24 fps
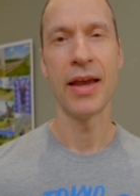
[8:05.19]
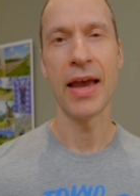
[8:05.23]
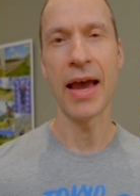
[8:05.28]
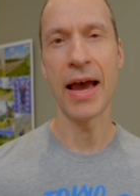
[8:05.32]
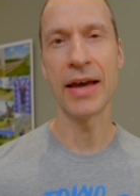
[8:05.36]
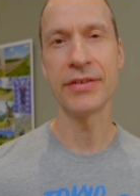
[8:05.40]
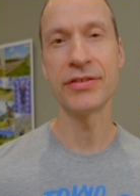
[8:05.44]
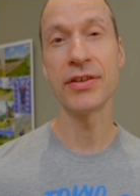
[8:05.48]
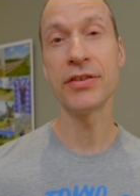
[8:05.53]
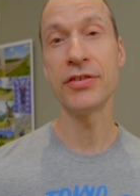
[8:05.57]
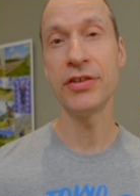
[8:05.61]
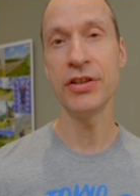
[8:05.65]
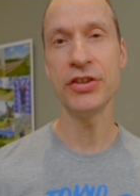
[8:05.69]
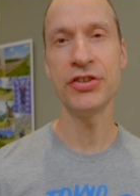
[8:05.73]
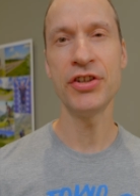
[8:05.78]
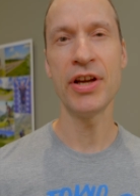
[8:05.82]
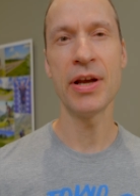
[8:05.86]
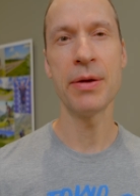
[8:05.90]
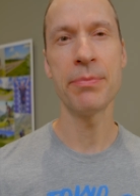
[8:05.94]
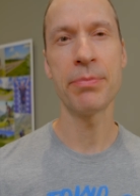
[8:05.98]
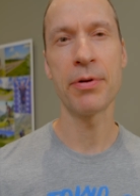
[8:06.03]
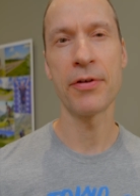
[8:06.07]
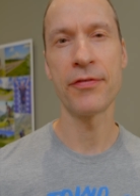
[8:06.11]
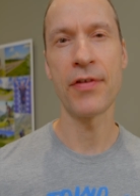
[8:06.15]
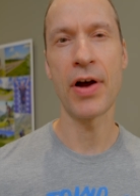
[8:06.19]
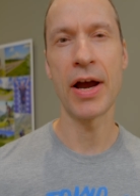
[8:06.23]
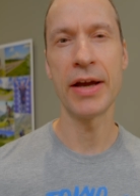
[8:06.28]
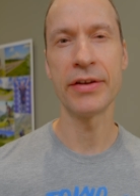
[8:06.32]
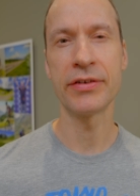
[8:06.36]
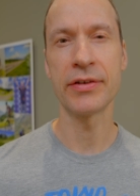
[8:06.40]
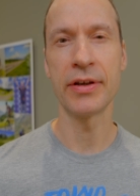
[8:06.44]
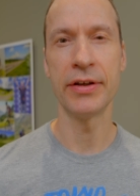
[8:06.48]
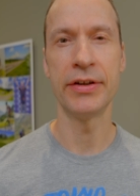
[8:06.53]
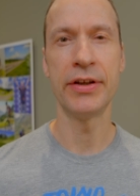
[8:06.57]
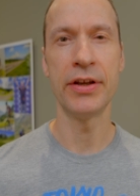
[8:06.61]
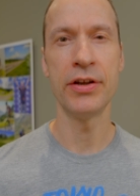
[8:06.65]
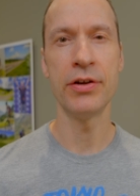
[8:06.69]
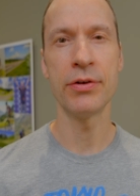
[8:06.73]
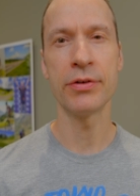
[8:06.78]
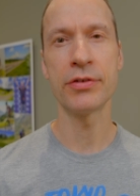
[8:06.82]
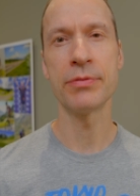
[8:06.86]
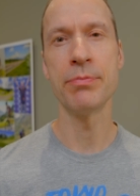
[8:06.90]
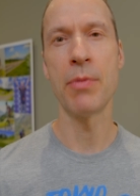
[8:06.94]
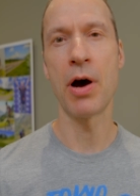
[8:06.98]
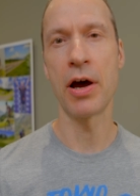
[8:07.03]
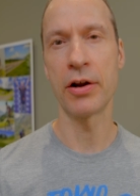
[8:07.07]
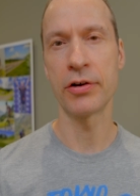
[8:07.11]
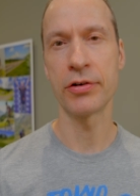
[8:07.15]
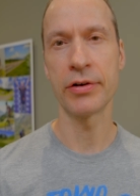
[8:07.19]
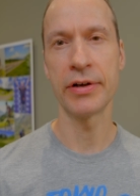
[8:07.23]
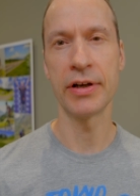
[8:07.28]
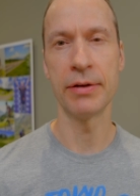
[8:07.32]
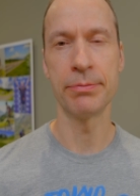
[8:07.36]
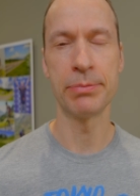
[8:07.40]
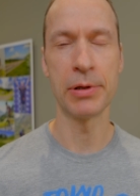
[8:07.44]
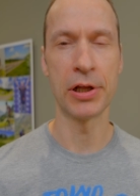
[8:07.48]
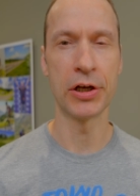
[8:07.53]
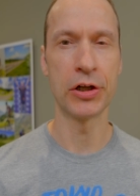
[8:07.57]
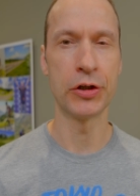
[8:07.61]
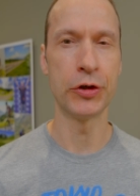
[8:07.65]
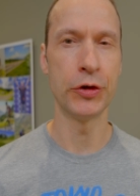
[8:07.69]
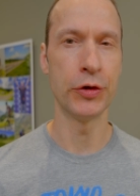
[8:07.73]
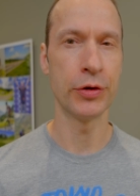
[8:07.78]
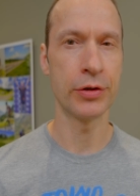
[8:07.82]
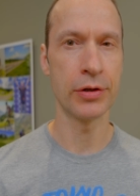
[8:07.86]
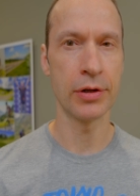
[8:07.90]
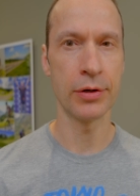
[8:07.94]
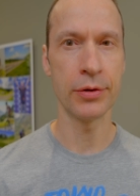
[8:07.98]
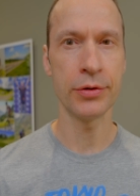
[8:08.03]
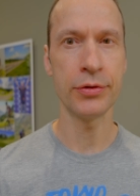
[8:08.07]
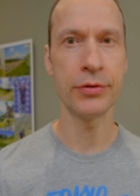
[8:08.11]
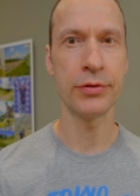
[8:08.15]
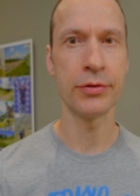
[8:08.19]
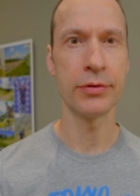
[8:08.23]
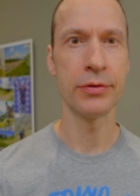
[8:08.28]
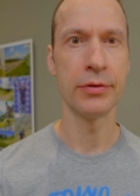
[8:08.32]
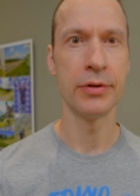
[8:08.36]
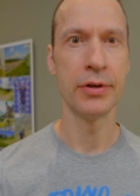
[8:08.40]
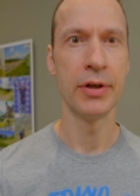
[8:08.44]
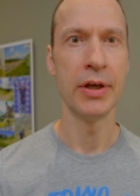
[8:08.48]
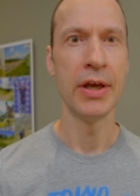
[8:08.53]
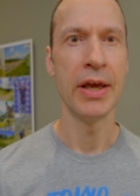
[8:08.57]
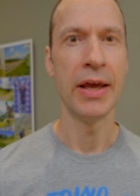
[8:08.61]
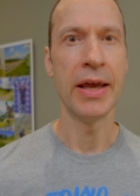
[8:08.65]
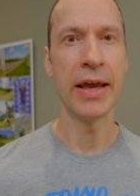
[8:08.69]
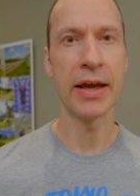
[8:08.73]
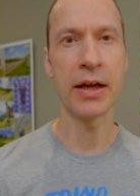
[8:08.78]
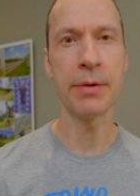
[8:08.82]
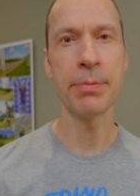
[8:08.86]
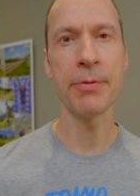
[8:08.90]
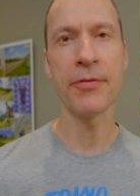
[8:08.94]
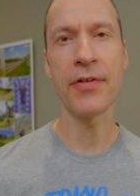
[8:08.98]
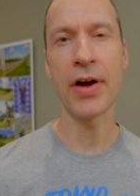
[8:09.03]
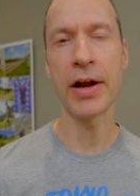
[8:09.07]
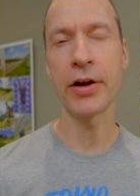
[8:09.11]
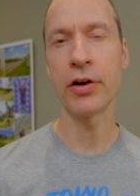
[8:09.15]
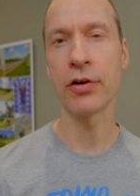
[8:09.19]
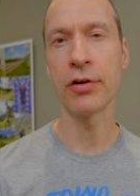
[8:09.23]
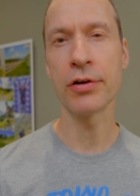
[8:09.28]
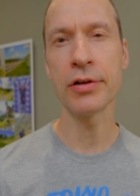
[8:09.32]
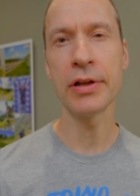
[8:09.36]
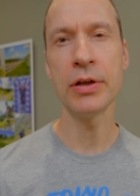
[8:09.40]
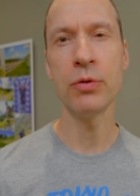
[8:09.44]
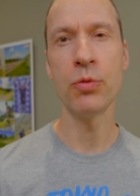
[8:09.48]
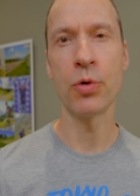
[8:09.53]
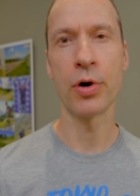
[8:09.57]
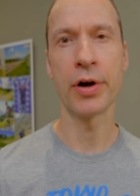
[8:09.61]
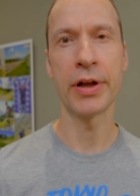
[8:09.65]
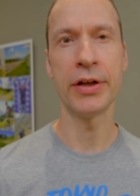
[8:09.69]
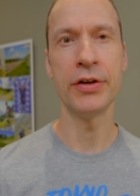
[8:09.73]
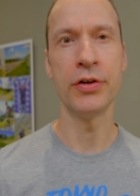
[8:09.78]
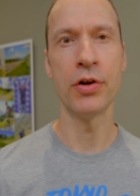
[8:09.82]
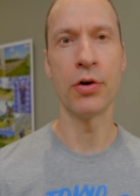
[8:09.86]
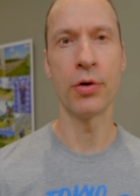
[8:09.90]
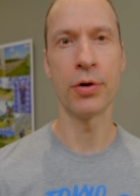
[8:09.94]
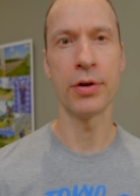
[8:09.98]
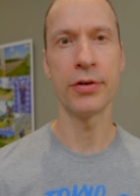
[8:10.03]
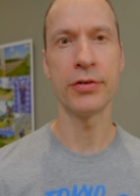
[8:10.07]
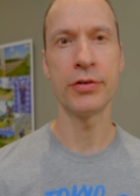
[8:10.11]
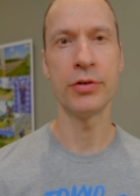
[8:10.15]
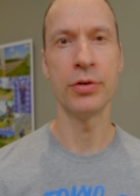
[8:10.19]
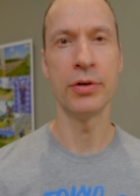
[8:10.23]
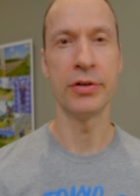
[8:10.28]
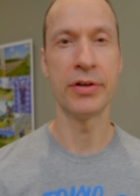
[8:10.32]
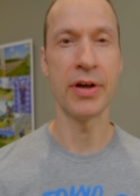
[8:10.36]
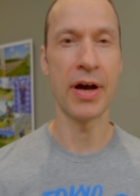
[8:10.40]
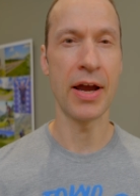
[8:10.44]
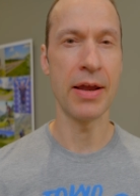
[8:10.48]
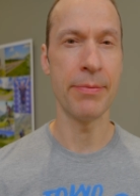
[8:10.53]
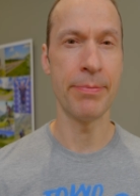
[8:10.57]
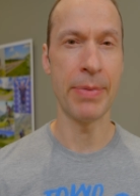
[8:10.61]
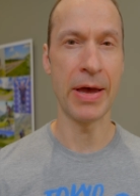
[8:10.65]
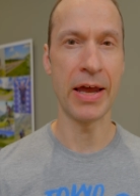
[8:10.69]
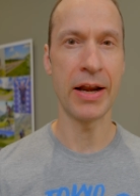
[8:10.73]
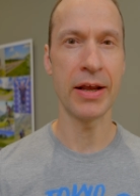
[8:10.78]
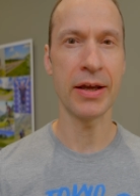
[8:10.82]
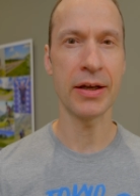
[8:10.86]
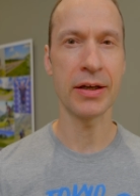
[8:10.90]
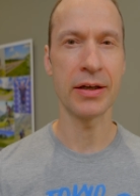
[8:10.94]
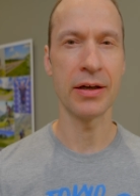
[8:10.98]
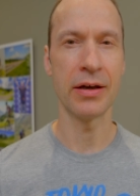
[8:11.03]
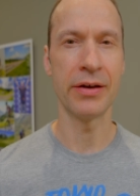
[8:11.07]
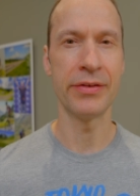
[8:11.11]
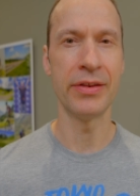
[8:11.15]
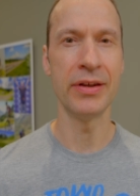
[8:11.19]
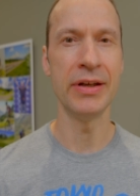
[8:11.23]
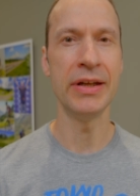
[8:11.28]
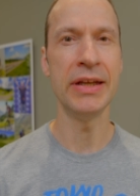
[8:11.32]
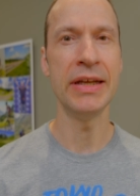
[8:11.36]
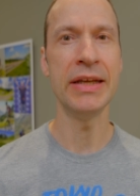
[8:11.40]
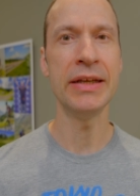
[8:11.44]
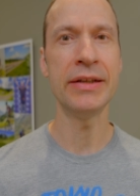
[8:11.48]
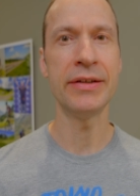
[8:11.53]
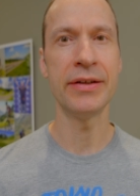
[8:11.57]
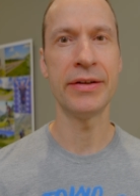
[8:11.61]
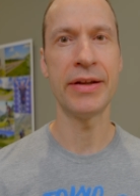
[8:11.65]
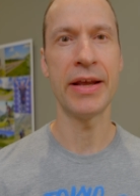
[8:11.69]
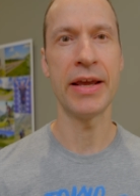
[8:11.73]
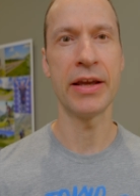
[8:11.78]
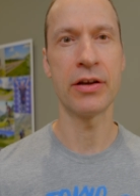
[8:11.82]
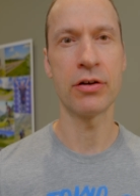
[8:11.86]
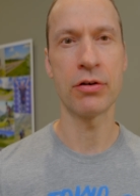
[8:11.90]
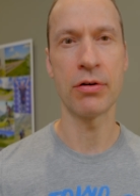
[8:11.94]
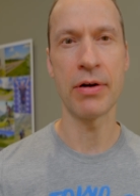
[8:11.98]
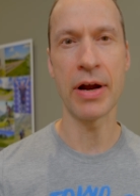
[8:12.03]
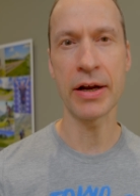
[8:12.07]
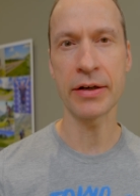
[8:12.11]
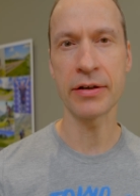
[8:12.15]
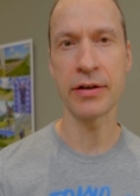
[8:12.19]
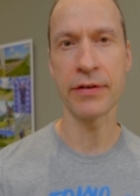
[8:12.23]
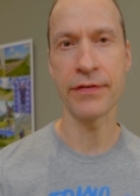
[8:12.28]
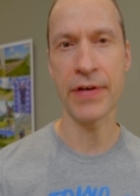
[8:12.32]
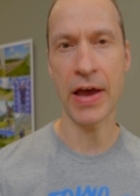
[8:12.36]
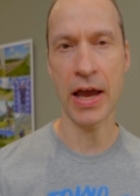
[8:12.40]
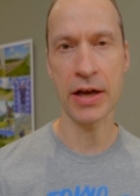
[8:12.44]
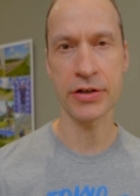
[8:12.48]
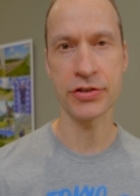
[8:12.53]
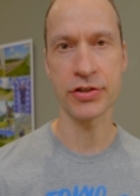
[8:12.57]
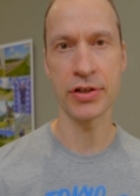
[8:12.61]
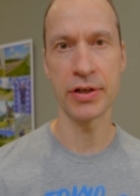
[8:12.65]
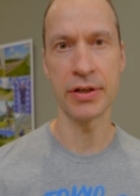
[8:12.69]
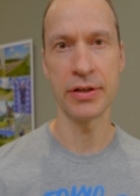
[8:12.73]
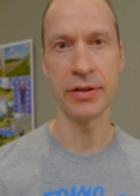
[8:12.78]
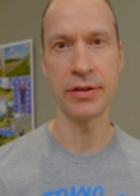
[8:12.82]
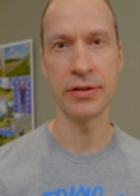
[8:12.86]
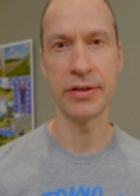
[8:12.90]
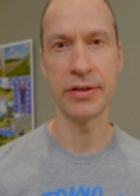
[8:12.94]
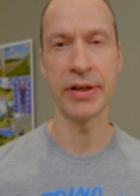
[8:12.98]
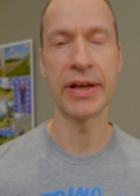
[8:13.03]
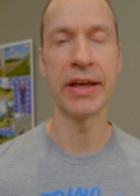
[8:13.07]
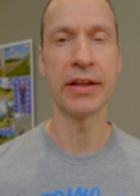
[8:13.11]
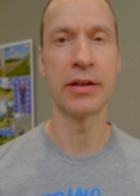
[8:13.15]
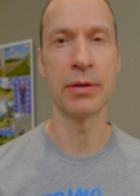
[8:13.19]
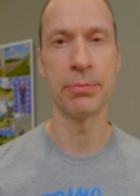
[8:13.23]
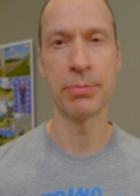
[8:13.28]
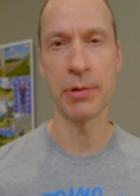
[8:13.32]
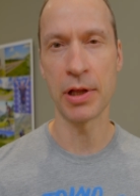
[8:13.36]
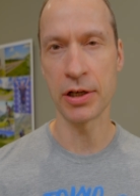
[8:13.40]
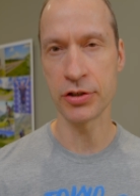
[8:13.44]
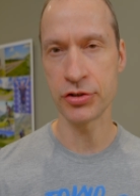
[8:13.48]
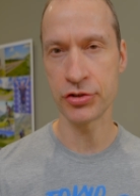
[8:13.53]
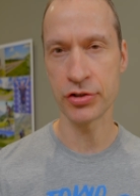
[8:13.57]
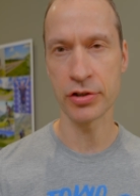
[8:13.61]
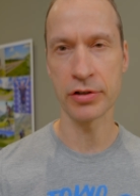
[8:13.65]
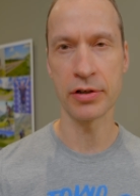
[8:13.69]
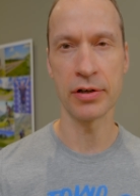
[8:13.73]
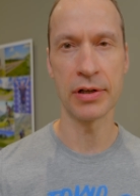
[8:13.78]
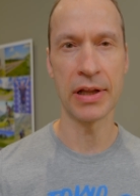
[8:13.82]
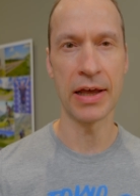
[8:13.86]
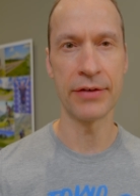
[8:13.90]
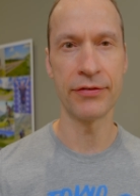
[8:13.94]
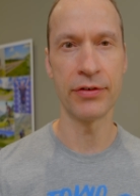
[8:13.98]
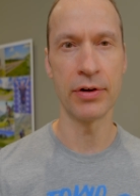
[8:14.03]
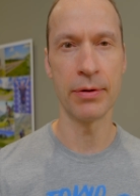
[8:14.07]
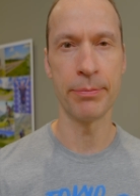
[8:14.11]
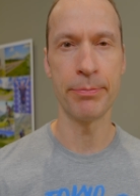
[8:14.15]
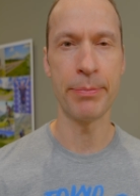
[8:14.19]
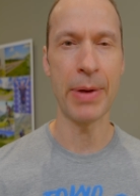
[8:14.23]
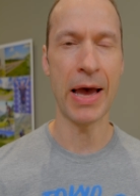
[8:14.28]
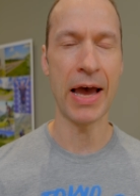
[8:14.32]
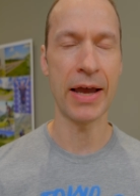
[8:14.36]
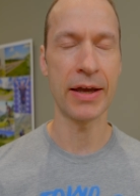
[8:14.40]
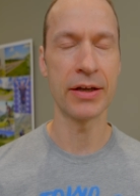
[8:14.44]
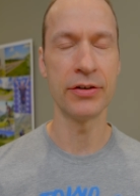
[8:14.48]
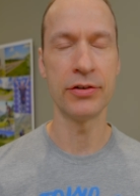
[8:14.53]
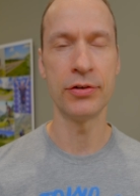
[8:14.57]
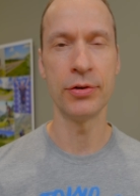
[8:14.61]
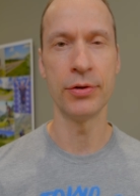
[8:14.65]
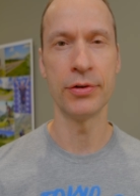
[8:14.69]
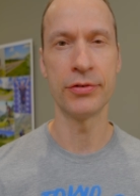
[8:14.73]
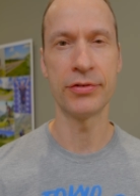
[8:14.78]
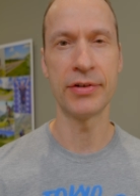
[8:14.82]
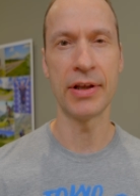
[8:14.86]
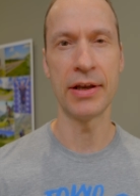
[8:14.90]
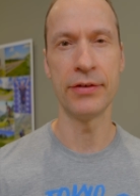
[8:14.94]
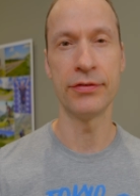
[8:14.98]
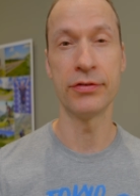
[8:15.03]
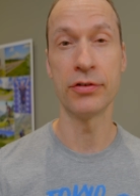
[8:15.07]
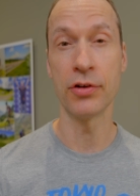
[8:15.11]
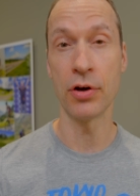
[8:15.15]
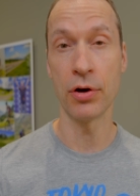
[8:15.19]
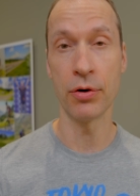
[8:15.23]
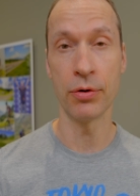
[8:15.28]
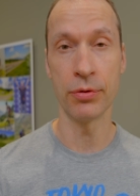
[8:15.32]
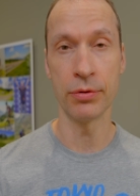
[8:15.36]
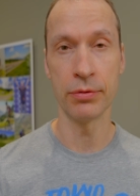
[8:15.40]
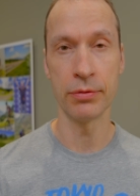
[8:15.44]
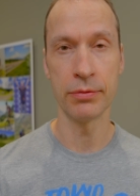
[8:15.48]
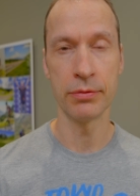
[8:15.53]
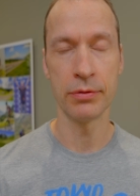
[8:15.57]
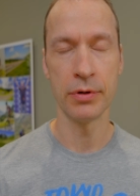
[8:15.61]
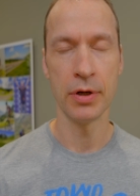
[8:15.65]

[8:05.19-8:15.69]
As the CGM provides continuous monitoring of blood glucose, it can provide early warning notice to a diabetic of the need to take corrective action to get their blood sugar level back into a safe zone.